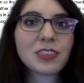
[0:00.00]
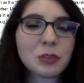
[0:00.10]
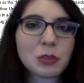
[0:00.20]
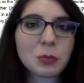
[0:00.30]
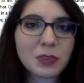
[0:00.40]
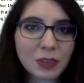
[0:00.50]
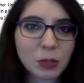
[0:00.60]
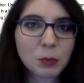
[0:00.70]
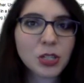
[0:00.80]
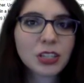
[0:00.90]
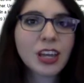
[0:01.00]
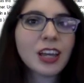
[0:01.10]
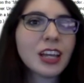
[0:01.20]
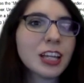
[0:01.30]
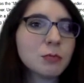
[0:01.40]
to a specific book,
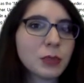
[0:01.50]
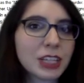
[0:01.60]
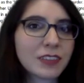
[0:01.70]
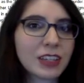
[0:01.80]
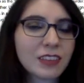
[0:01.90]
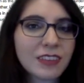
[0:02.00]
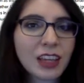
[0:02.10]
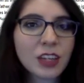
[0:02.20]
it makes sense.